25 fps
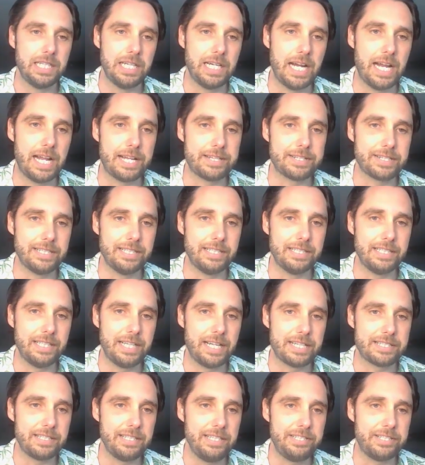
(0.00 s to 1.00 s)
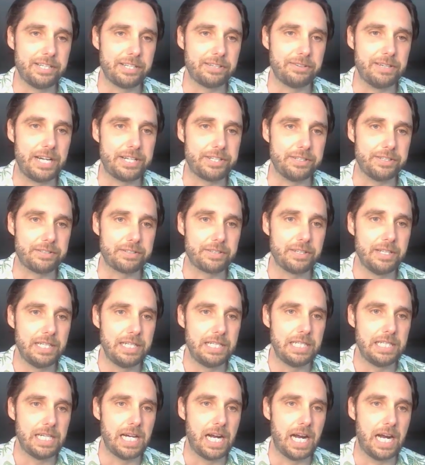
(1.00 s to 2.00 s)
As lead generations,
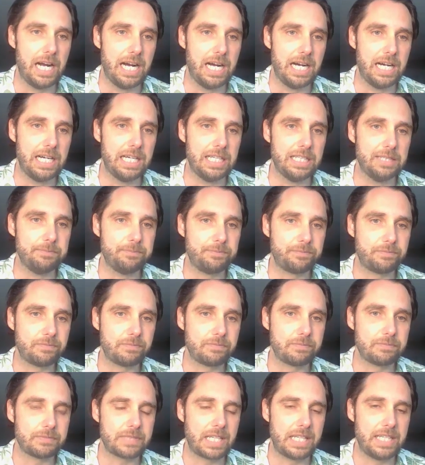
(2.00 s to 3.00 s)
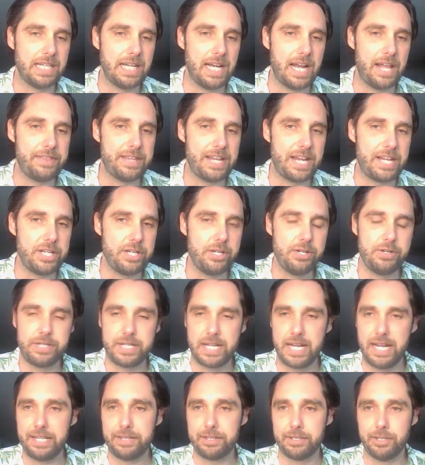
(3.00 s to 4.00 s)
and then you
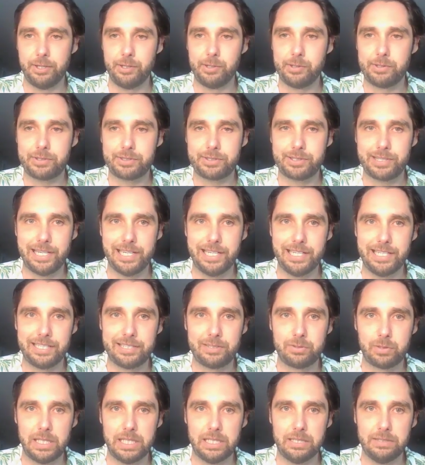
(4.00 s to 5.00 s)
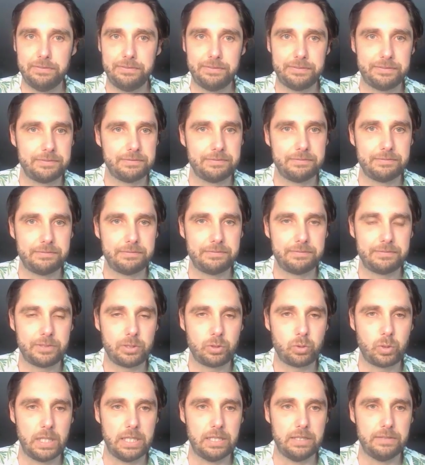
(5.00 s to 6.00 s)
take those 12
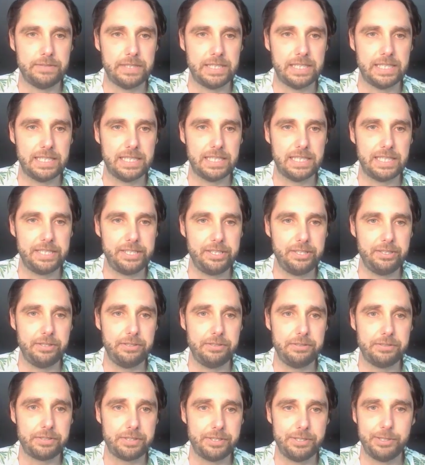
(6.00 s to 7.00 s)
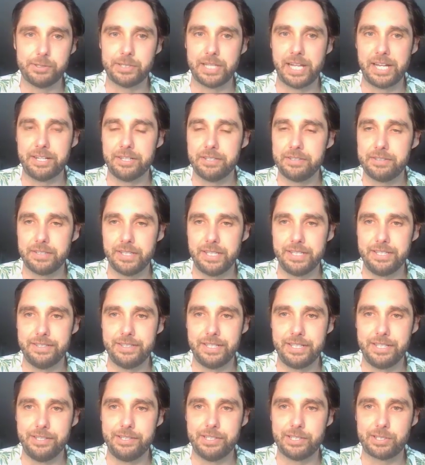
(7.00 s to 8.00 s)
newsletters that
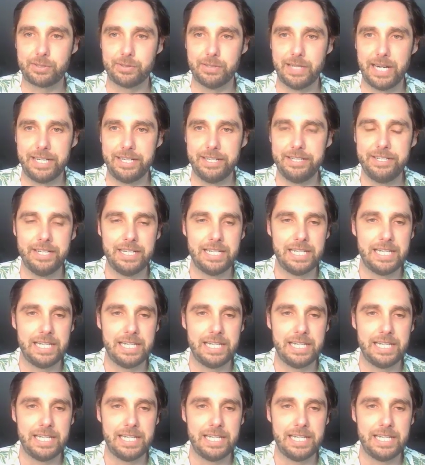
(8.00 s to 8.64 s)
you just created,